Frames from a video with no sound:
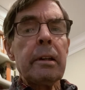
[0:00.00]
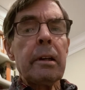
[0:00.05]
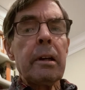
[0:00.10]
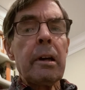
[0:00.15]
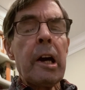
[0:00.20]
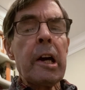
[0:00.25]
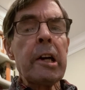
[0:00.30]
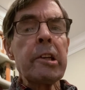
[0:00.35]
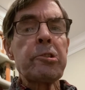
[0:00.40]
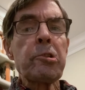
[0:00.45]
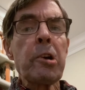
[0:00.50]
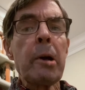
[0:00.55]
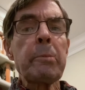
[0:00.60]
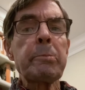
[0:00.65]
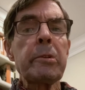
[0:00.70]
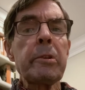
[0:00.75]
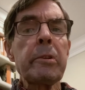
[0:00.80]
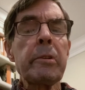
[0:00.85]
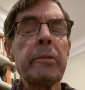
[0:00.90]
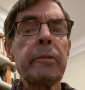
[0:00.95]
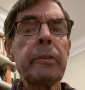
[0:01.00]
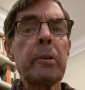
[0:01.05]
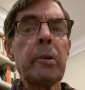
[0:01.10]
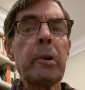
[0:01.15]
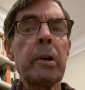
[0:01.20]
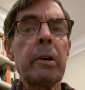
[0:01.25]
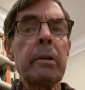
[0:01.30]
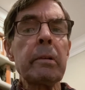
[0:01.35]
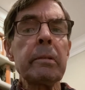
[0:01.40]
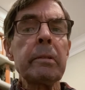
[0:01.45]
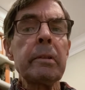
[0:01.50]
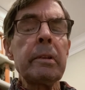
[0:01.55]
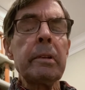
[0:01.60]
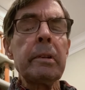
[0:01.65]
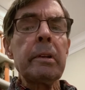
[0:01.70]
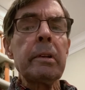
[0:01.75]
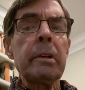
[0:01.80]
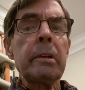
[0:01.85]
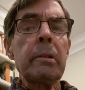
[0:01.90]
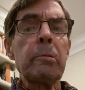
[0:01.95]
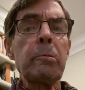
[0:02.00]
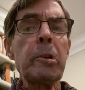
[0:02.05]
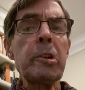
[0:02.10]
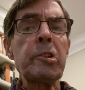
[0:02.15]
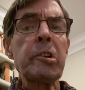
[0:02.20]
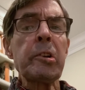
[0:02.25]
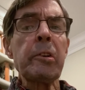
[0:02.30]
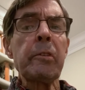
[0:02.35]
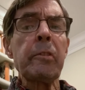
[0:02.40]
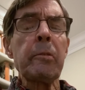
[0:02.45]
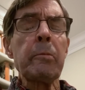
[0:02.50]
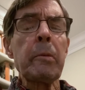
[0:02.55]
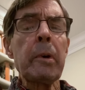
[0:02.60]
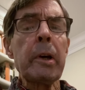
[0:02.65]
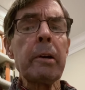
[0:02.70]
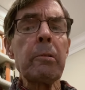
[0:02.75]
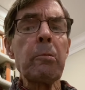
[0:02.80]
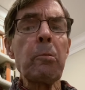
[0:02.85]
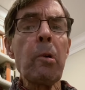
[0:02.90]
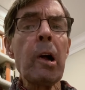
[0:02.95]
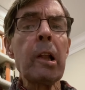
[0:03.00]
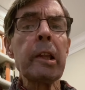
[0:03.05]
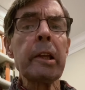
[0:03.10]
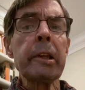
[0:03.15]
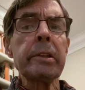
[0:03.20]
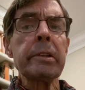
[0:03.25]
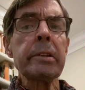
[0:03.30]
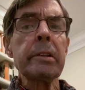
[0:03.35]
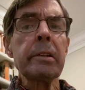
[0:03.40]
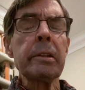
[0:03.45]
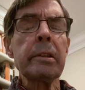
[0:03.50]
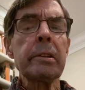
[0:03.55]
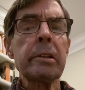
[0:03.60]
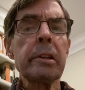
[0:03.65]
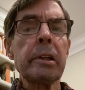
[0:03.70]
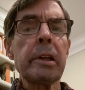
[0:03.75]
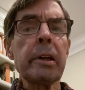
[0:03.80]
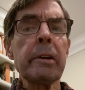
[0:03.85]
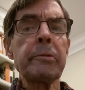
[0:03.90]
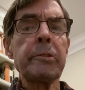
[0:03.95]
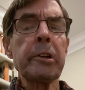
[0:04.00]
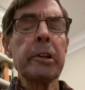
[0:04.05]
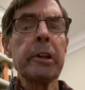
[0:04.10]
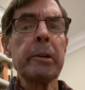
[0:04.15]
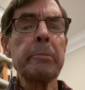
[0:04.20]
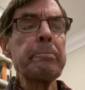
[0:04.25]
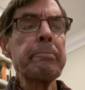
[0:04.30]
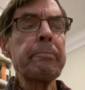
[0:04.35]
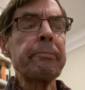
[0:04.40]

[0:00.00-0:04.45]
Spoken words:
I dropped to the floor, reaching for my wallet to give to him.